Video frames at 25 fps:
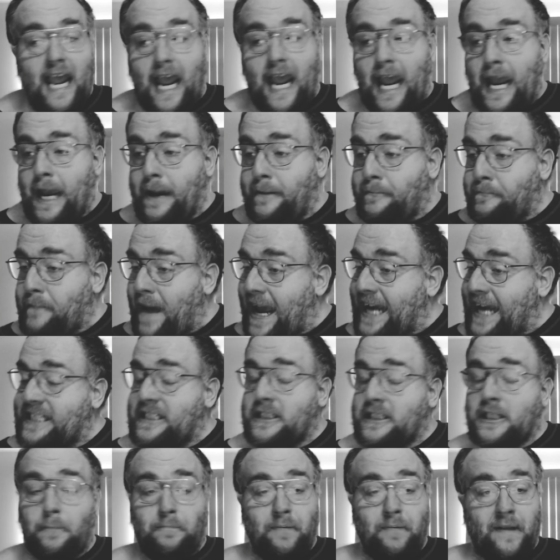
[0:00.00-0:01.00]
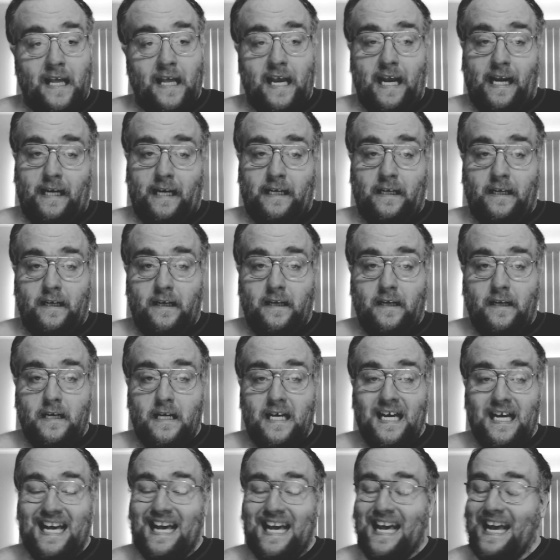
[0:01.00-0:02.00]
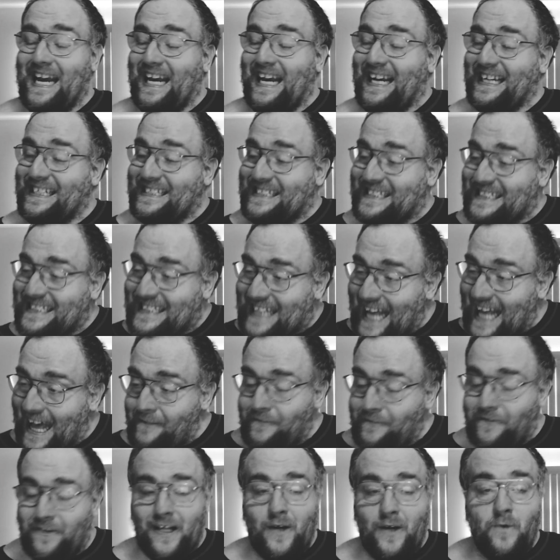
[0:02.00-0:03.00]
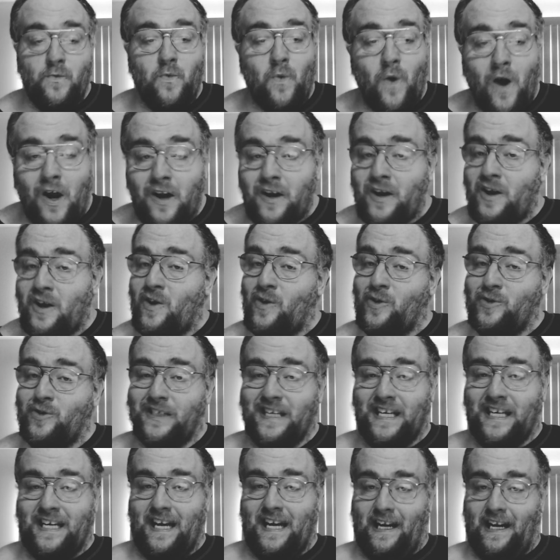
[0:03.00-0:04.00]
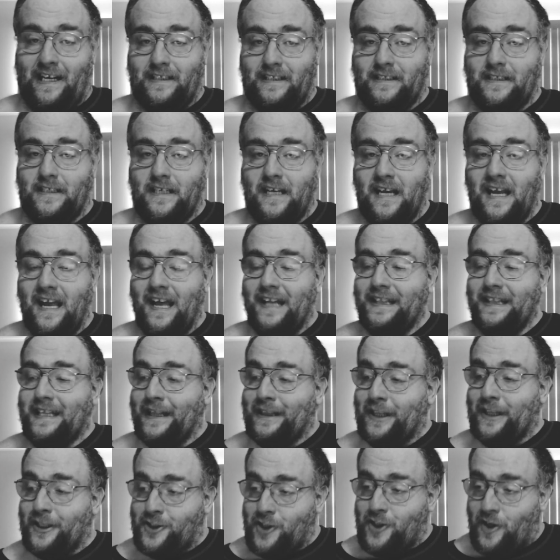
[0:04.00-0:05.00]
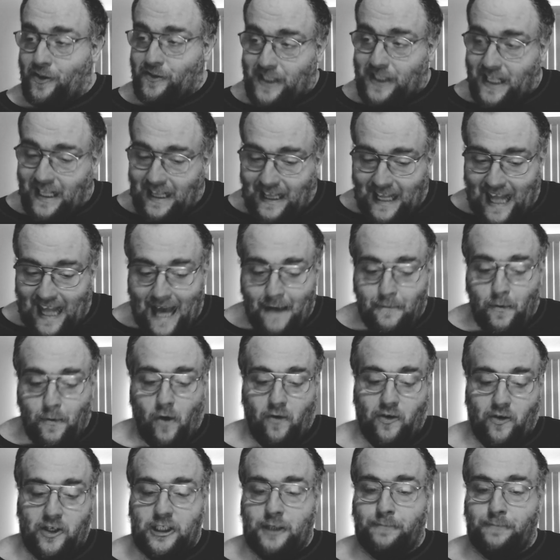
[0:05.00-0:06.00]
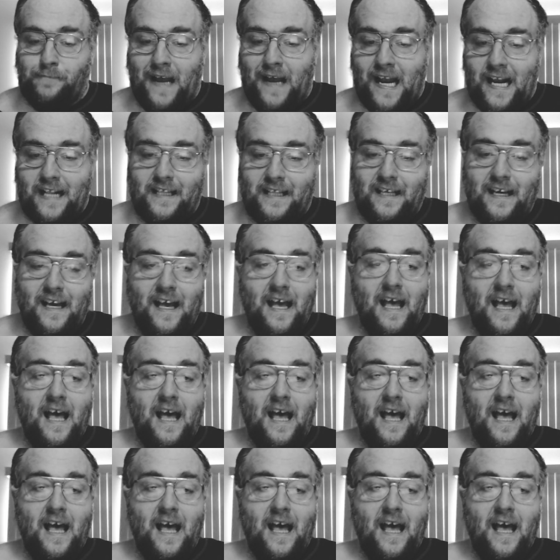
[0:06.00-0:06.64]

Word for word: He makes the play. He is definitely one of those kids that deserves a lot more respect.